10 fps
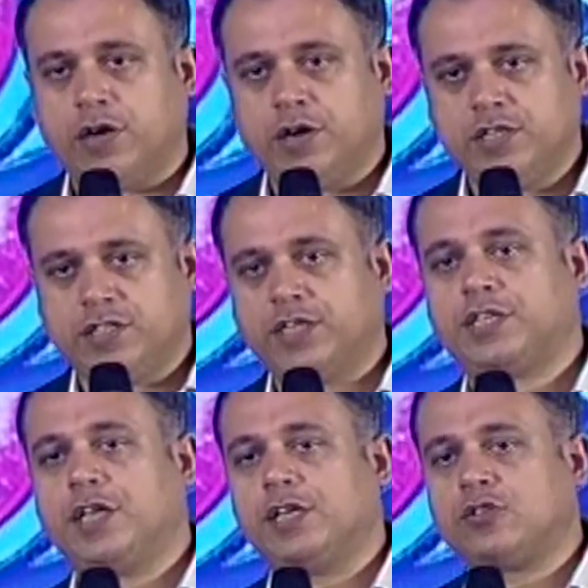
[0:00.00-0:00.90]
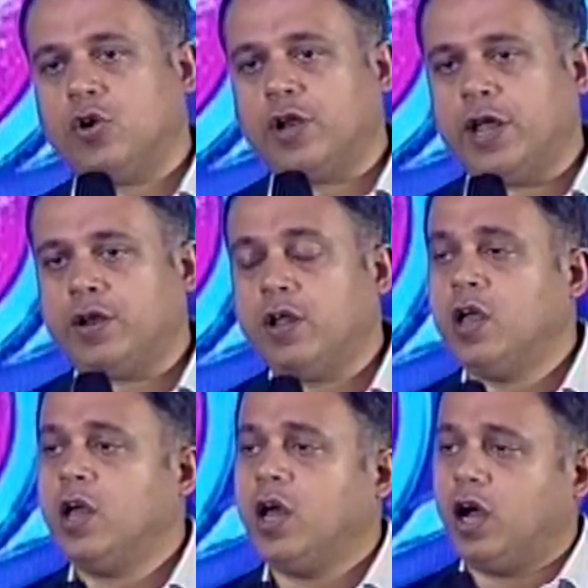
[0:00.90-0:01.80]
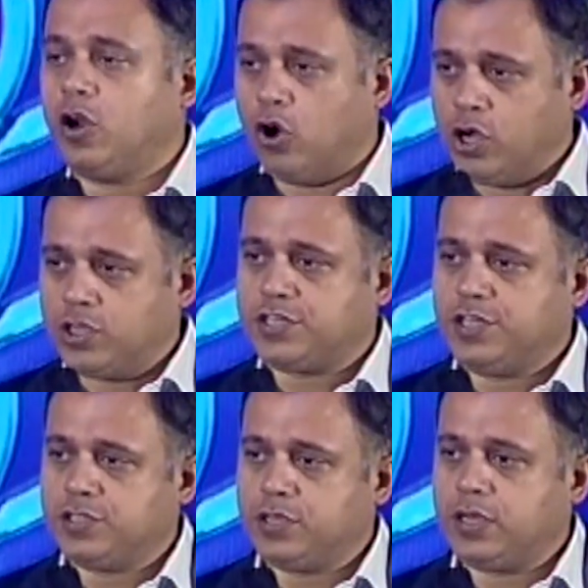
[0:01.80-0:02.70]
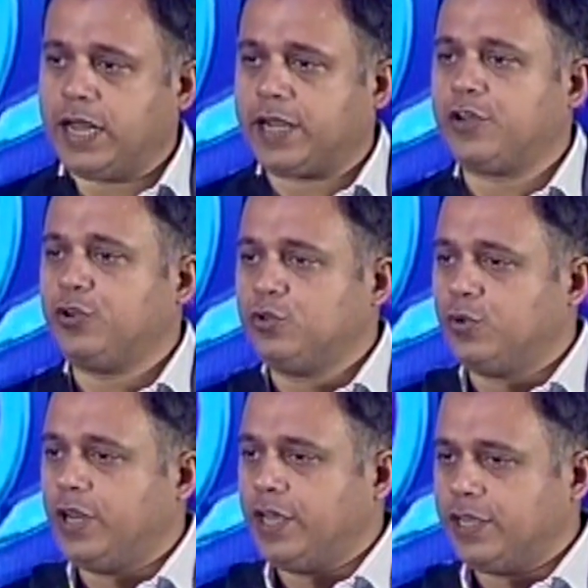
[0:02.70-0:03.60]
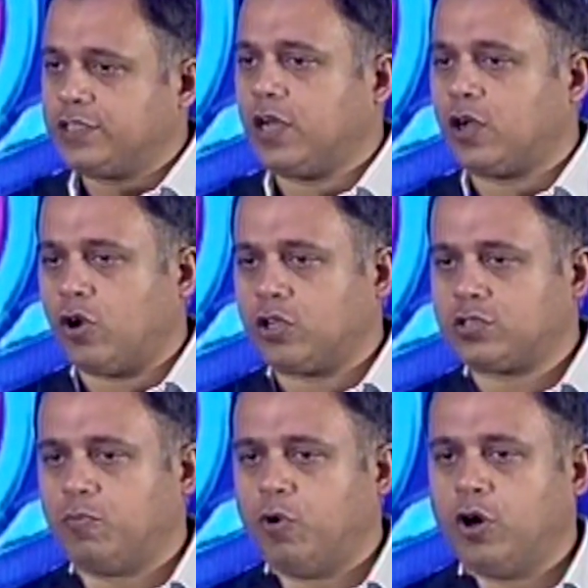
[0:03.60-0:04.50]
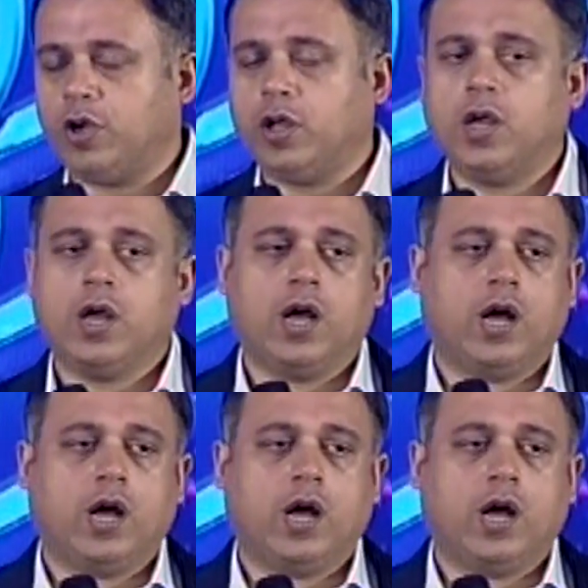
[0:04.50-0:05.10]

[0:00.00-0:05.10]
days, 106 days on air. A longer season like it usually is across the board.